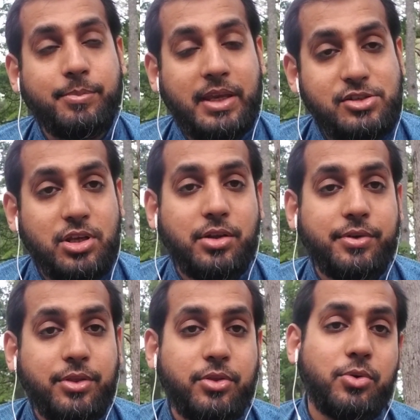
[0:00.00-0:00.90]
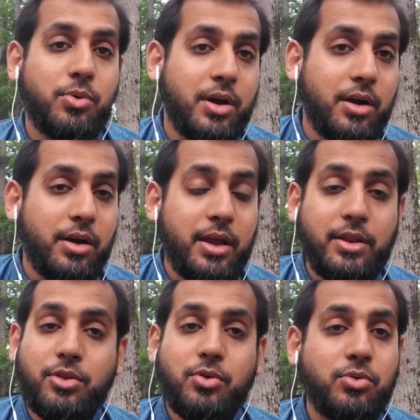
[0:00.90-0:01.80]
children through her
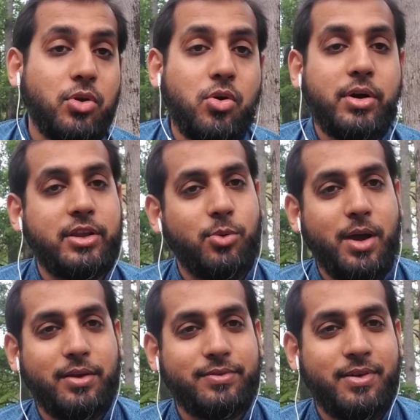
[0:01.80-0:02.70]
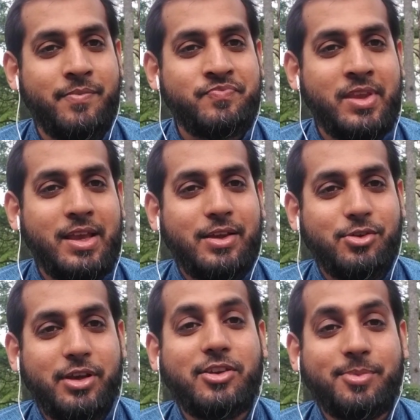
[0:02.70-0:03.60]
and through no other wife. So
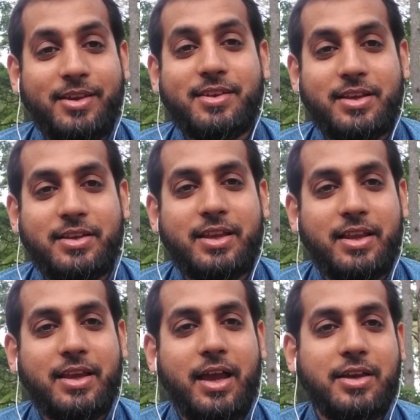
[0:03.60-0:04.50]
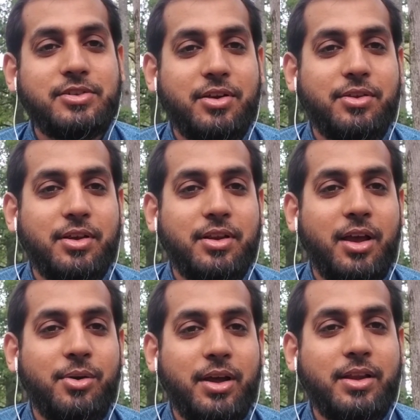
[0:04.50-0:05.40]
he's basically telling Aisha
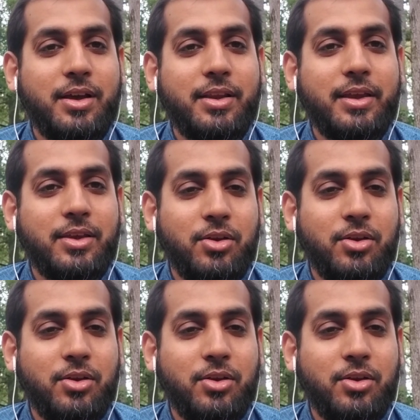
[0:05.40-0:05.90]
radiallahu anha that